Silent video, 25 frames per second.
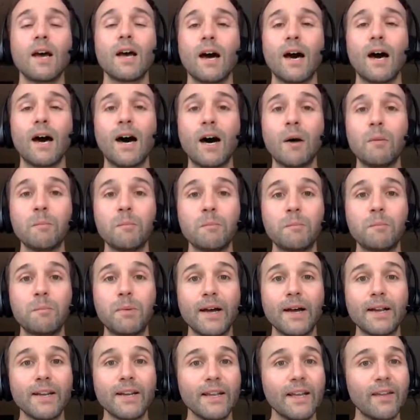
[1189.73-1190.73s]

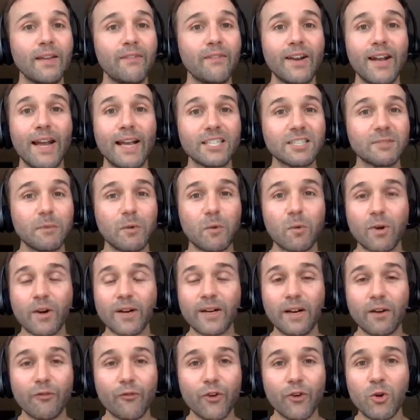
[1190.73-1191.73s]
But if it hasn't been
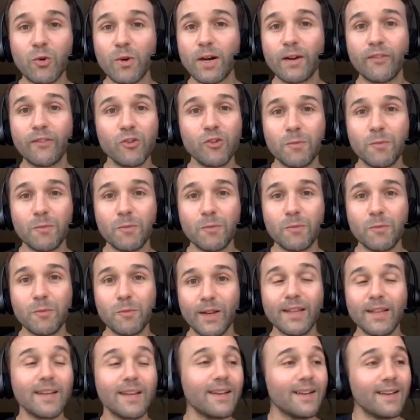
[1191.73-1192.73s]
working out for you, whatever you've been
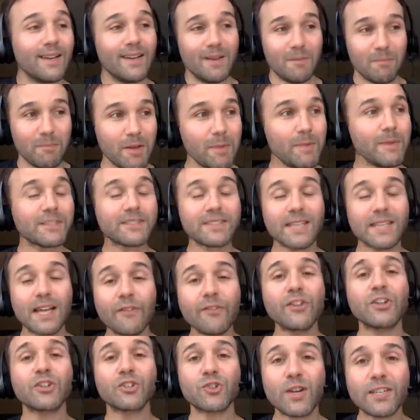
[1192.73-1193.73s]
doing, maybe it's time
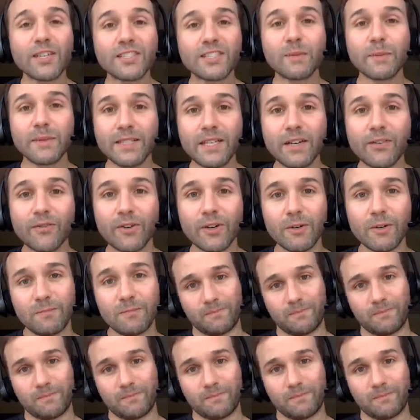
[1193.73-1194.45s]
for you to try something different.